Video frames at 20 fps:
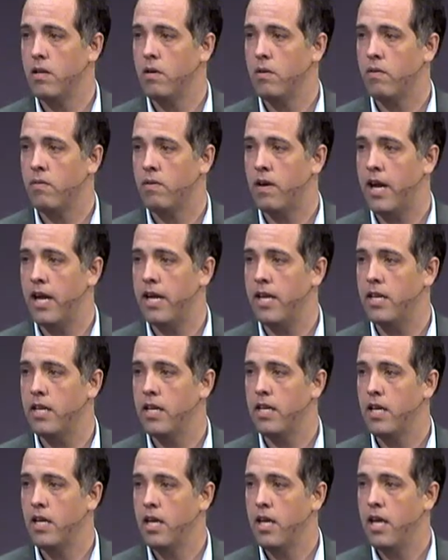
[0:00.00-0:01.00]
Right?
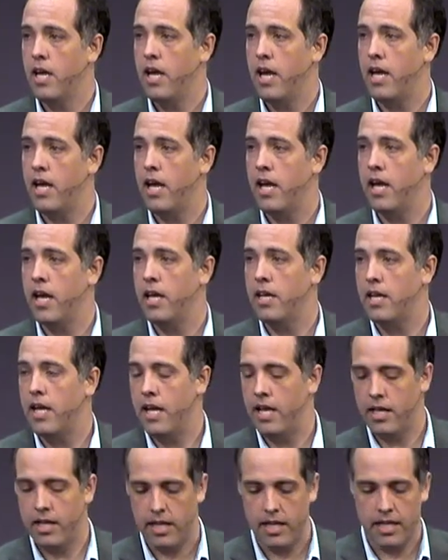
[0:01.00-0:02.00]
And, and,
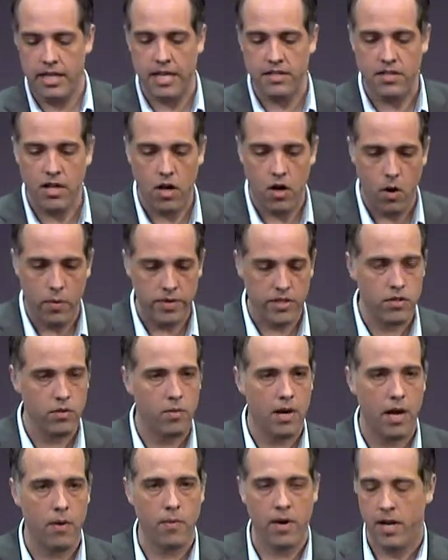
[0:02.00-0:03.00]
and that's not always the
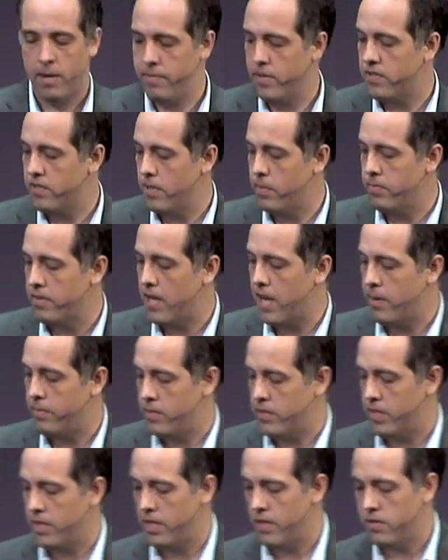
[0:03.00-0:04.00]
right way, but sometimes
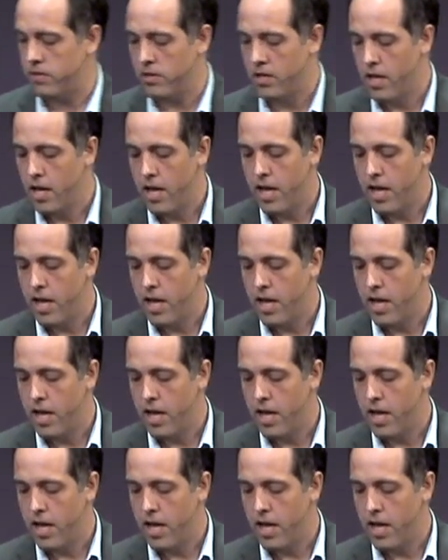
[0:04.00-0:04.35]
it is.